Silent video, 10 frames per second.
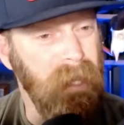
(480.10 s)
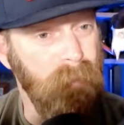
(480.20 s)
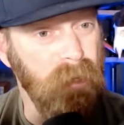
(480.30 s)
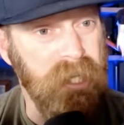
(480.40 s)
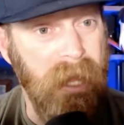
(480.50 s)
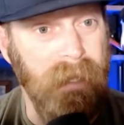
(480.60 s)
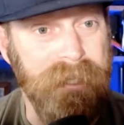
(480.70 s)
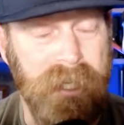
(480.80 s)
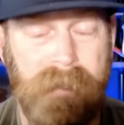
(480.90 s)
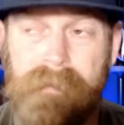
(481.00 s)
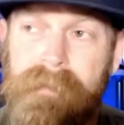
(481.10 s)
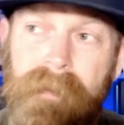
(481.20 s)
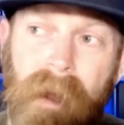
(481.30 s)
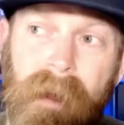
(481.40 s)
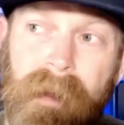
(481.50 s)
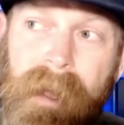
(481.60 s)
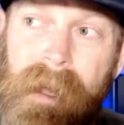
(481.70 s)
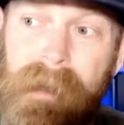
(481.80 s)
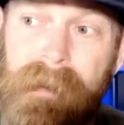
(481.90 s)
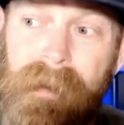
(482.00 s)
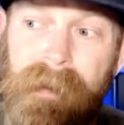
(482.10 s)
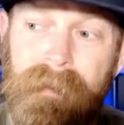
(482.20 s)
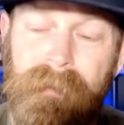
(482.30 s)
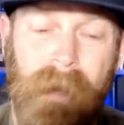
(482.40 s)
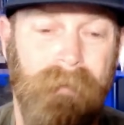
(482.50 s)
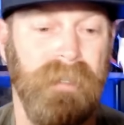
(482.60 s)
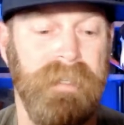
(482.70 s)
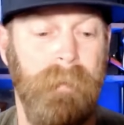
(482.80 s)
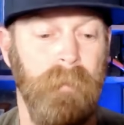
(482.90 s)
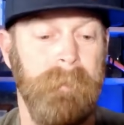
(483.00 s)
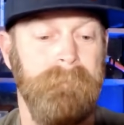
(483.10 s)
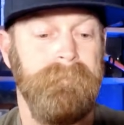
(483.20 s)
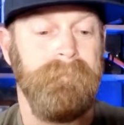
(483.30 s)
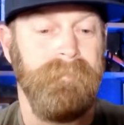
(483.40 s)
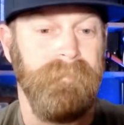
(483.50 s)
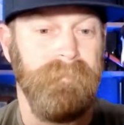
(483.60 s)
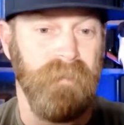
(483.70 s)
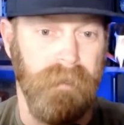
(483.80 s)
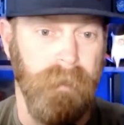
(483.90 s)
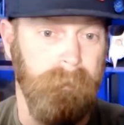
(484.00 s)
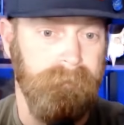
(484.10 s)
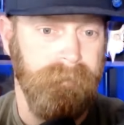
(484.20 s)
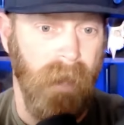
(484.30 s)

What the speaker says: more challenging, and we have a good time with it. So there you go. All